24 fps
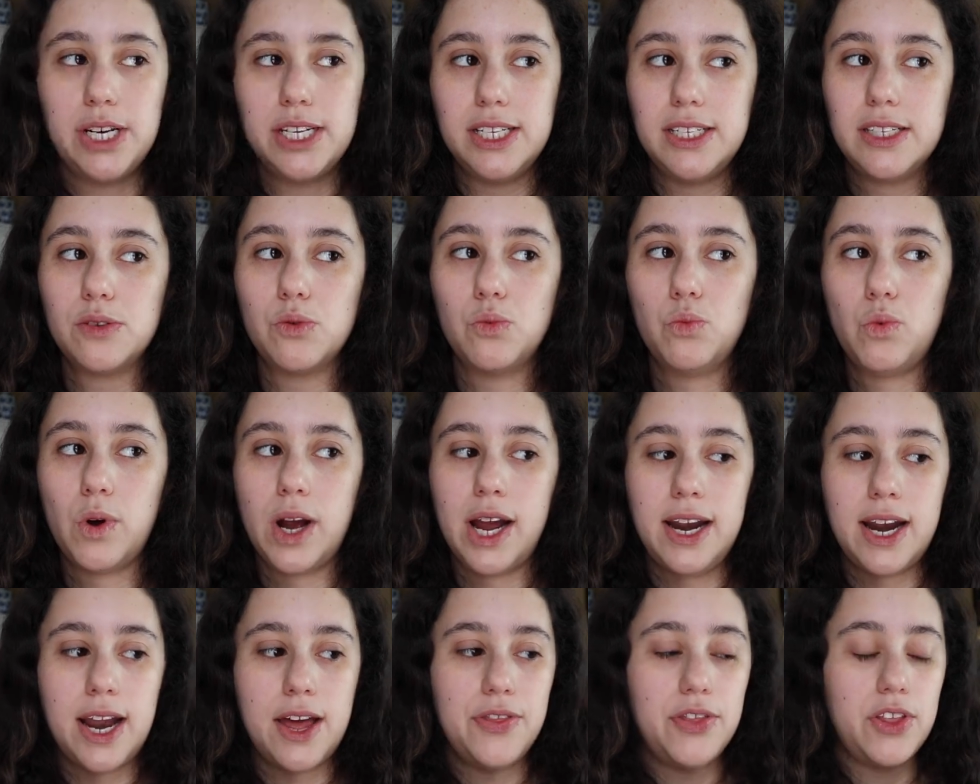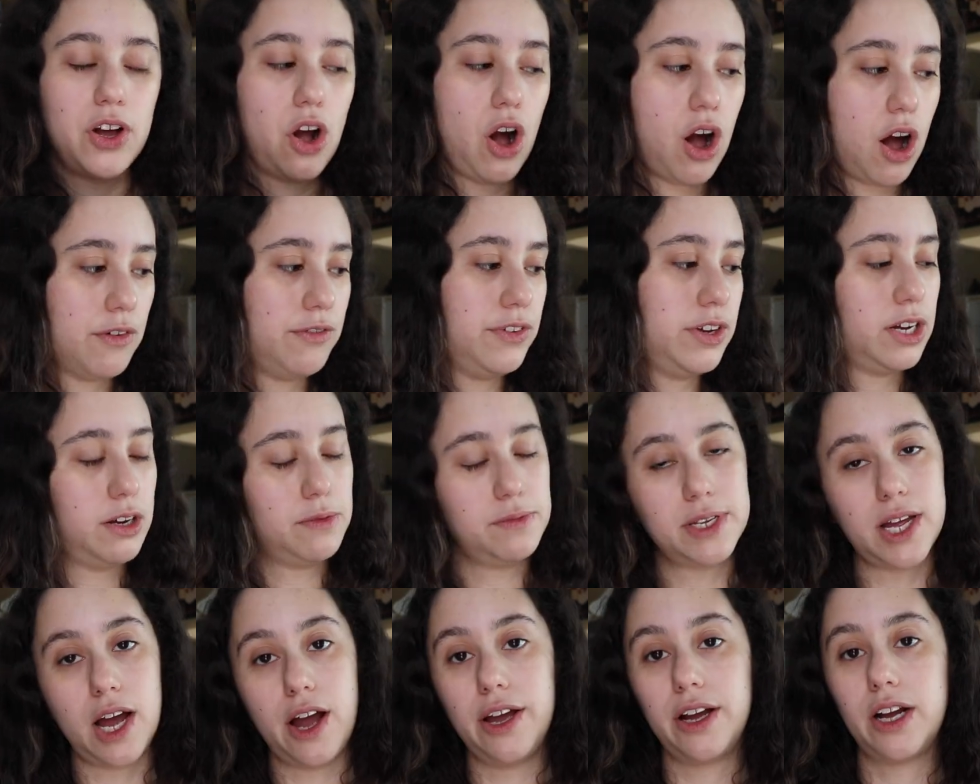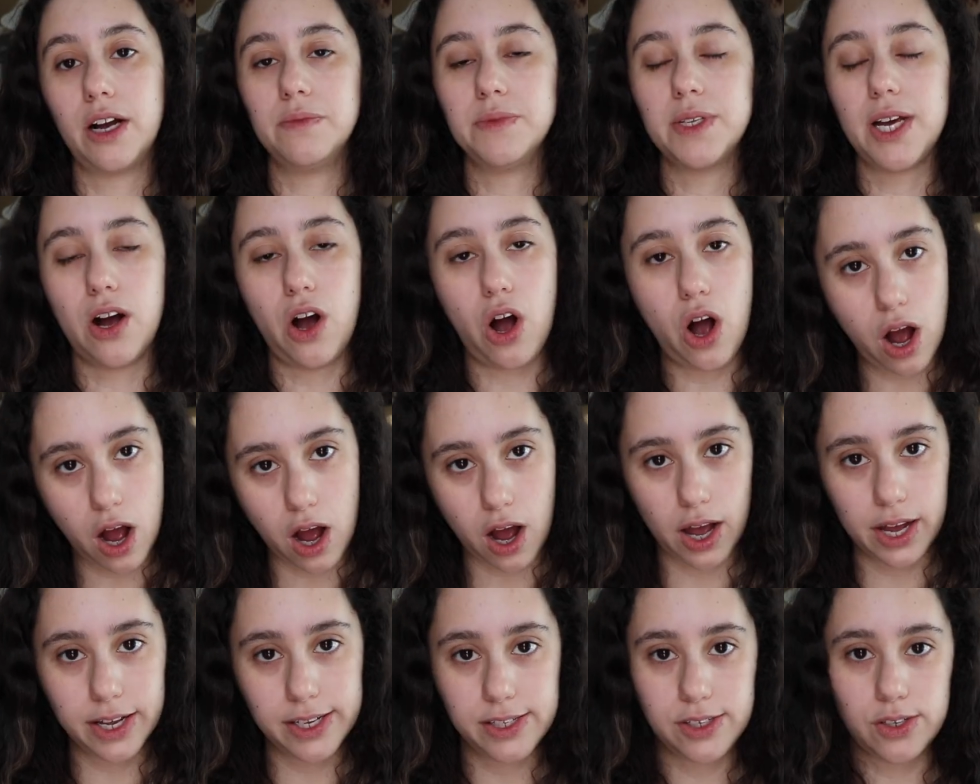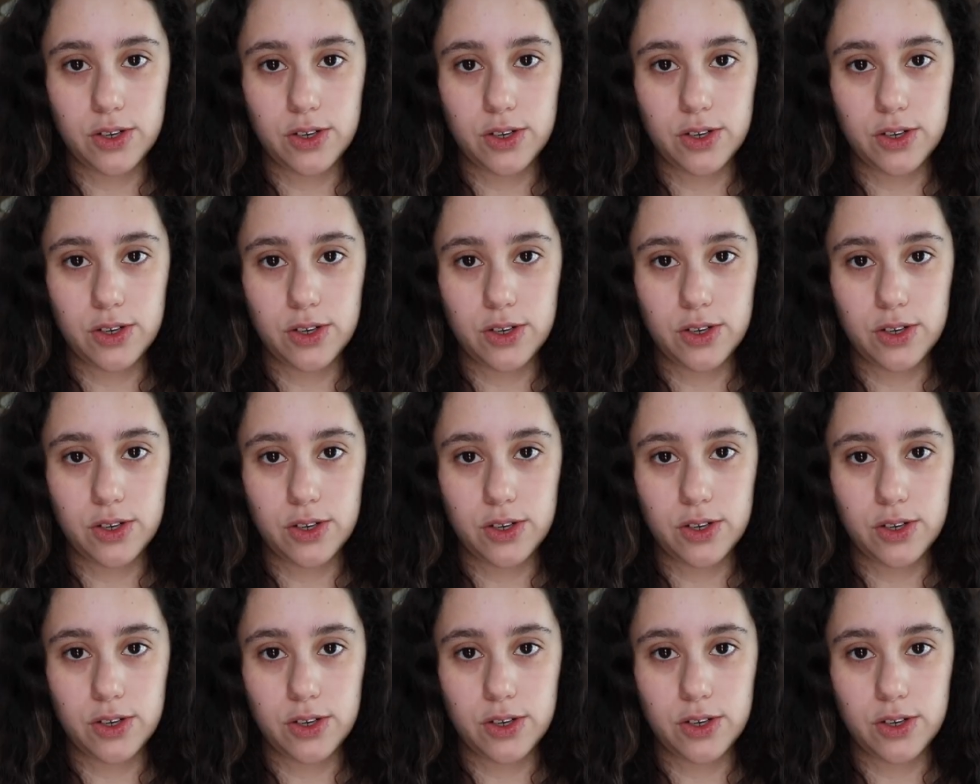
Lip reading: is when the coffee comes out, it comes out hot.